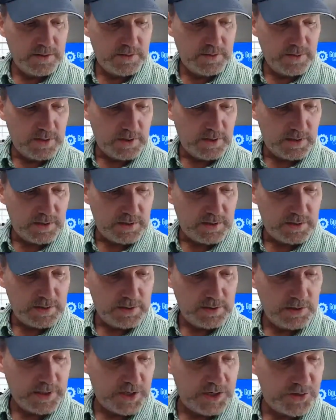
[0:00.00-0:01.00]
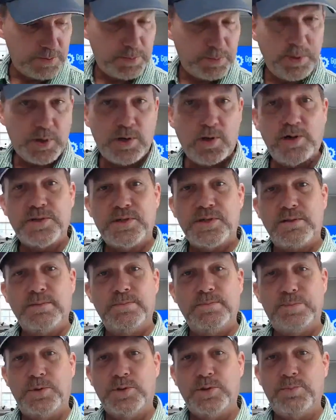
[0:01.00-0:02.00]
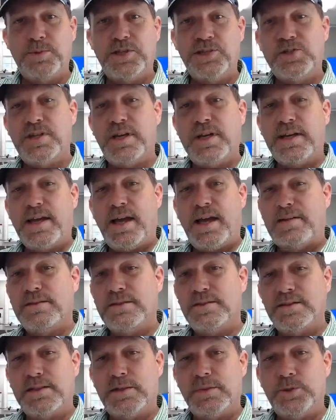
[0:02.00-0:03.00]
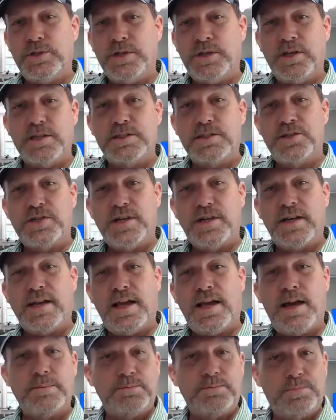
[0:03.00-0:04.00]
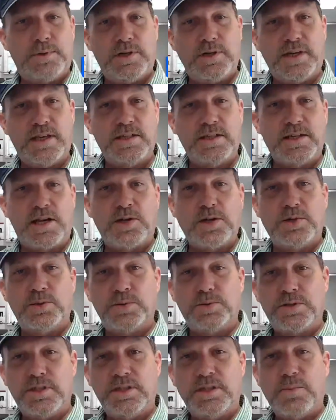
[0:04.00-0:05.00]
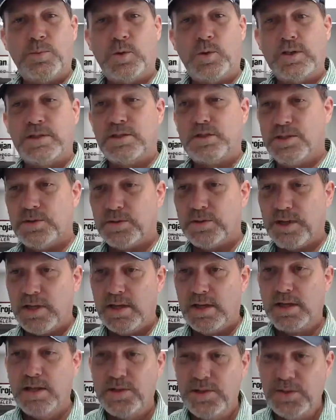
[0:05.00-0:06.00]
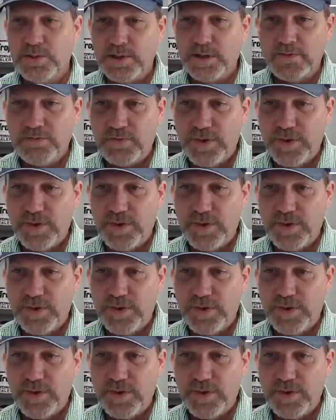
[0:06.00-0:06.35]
uh, look at your parts, put them in checkout. When you get to checkout, plug in the code tm 12 You'll get